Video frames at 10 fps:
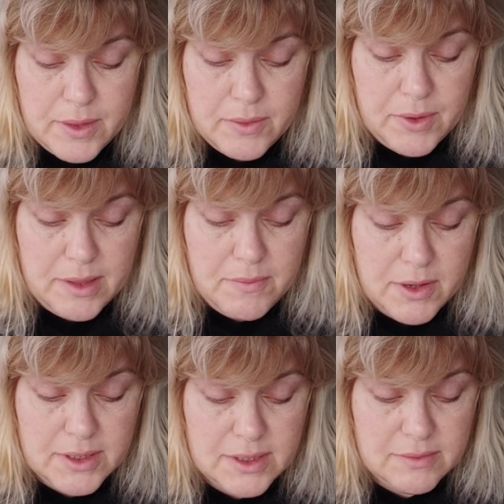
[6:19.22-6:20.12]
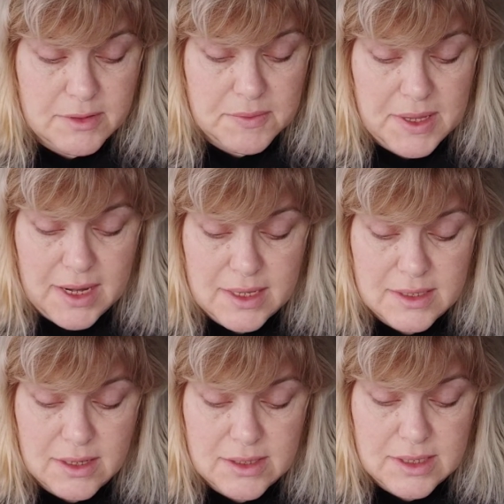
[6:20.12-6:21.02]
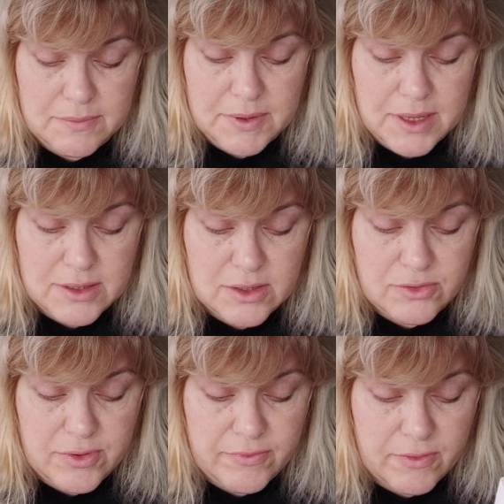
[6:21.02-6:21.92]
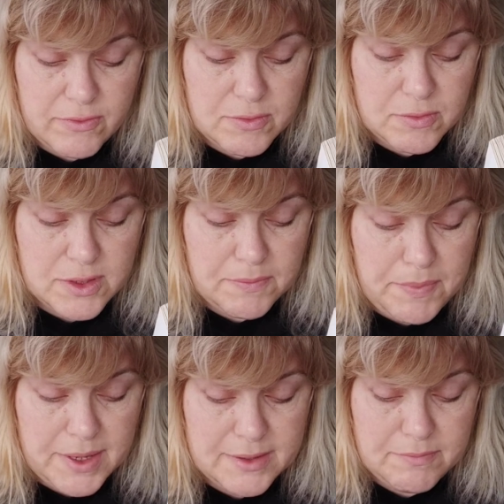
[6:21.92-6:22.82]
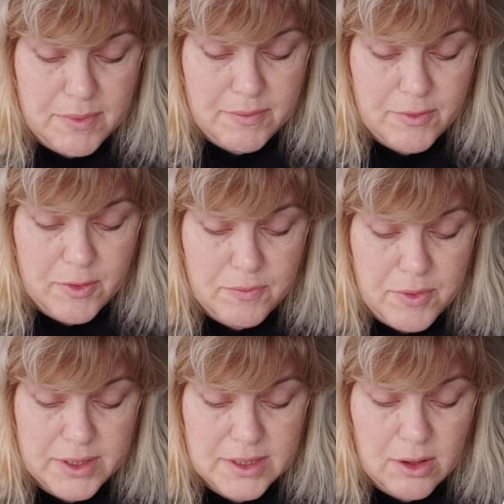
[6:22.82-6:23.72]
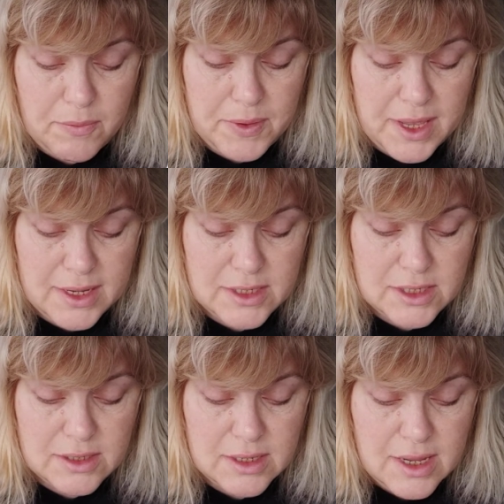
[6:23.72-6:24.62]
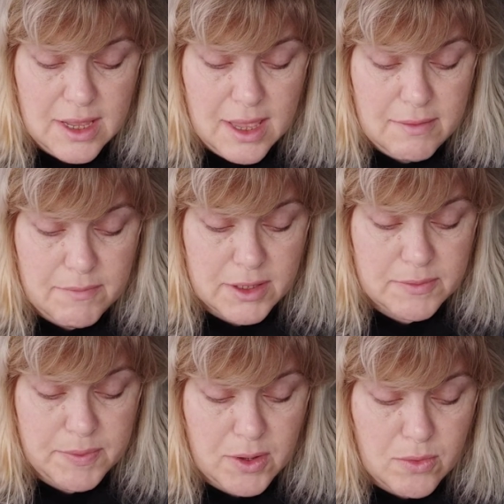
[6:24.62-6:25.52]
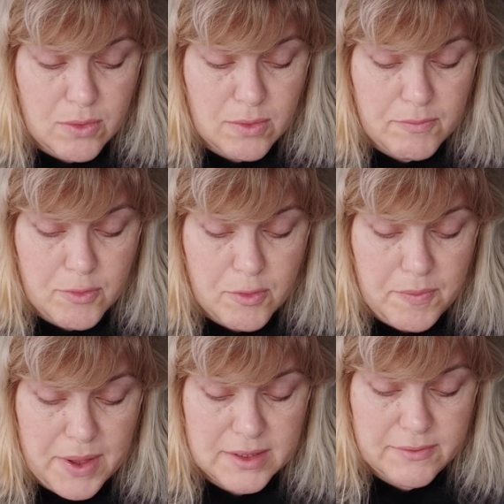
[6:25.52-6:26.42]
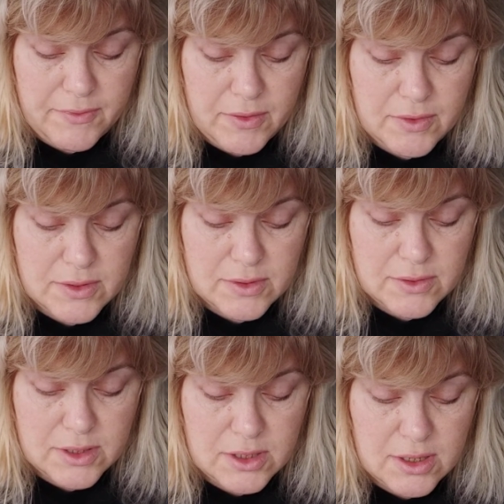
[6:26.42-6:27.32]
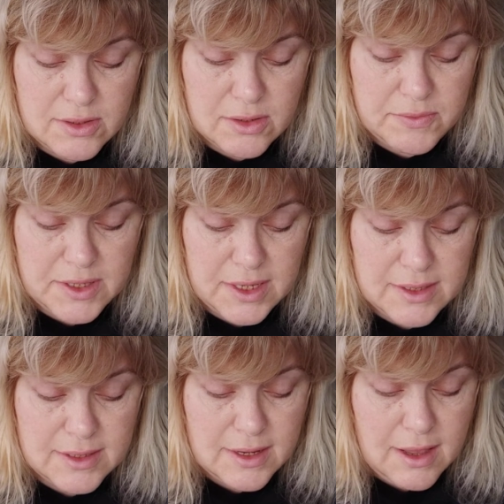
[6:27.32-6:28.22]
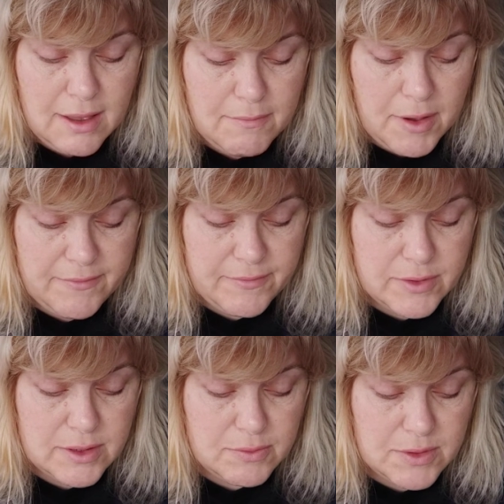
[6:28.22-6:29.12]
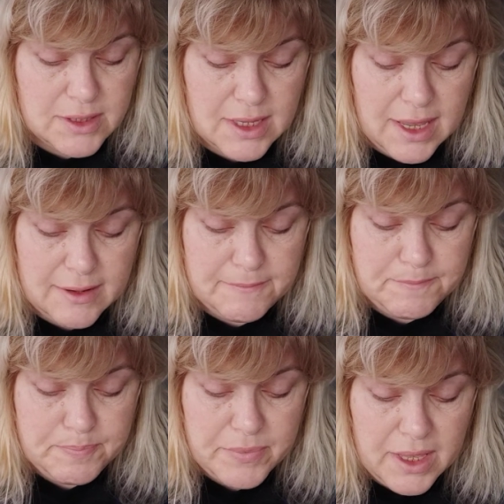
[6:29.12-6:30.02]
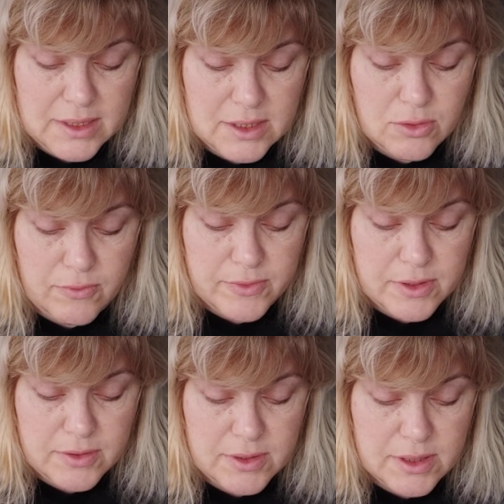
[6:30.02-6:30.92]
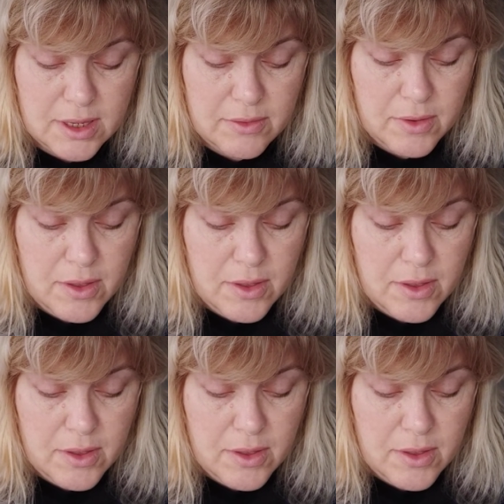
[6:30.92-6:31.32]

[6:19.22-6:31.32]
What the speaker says: When the mind seems to be getting excited and begins to drift off towards some pleasant memory or pressing obligation, it must be caught and brought back to focus on its chosen object. Mindfulness, once again, is a tool for doing so.